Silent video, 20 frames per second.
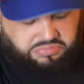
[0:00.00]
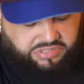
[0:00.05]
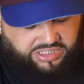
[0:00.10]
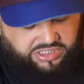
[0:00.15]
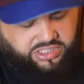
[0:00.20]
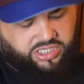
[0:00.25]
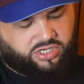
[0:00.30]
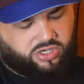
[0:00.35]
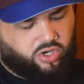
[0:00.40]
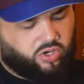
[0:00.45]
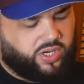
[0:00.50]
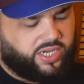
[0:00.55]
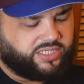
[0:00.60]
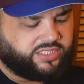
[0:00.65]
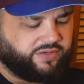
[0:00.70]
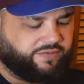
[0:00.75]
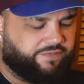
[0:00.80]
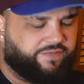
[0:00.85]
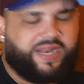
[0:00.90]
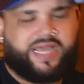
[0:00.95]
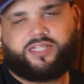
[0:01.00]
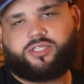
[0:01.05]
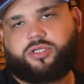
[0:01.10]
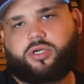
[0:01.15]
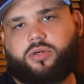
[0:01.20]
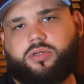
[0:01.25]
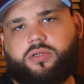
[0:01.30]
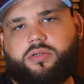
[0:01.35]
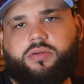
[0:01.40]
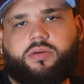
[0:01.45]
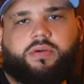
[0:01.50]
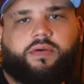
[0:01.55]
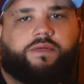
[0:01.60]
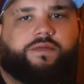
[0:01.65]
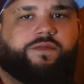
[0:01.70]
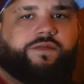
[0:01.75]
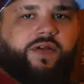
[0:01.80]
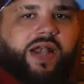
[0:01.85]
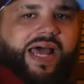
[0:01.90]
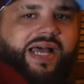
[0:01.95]
this could go as a flat tonal.
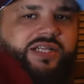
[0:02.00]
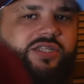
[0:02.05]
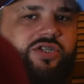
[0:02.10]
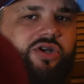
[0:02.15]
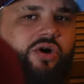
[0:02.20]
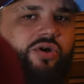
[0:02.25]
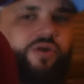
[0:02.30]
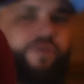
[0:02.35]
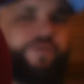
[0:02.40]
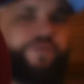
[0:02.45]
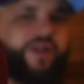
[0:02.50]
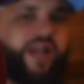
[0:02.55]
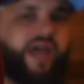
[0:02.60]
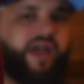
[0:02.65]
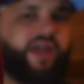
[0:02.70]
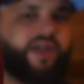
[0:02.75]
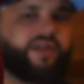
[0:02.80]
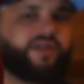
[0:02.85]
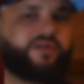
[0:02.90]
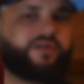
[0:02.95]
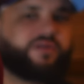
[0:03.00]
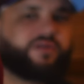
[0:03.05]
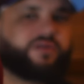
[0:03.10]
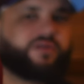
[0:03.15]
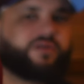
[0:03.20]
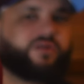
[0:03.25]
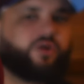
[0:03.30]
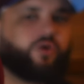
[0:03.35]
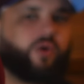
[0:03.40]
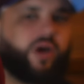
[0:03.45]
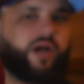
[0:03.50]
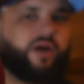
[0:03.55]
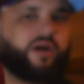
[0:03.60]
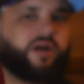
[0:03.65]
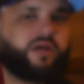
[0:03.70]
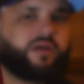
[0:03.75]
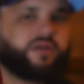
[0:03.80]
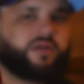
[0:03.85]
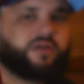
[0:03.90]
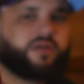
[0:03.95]
Flat tonal flag, new
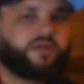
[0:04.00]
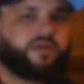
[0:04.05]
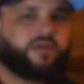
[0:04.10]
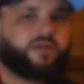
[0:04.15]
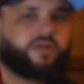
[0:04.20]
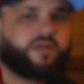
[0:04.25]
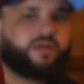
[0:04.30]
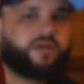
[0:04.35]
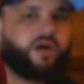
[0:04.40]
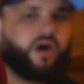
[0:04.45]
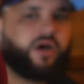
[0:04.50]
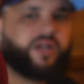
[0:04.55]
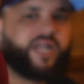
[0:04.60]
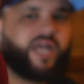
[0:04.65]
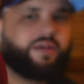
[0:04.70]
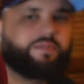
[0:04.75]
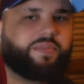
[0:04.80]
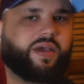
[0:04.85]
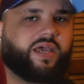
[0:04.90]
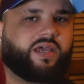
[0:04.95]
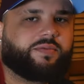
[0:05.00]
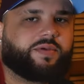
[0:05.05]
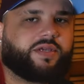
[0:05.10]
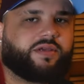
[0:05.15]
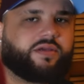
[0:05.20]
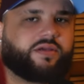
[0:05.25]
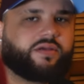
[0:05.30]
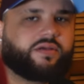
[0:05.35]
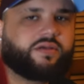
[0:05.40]
era on that baby.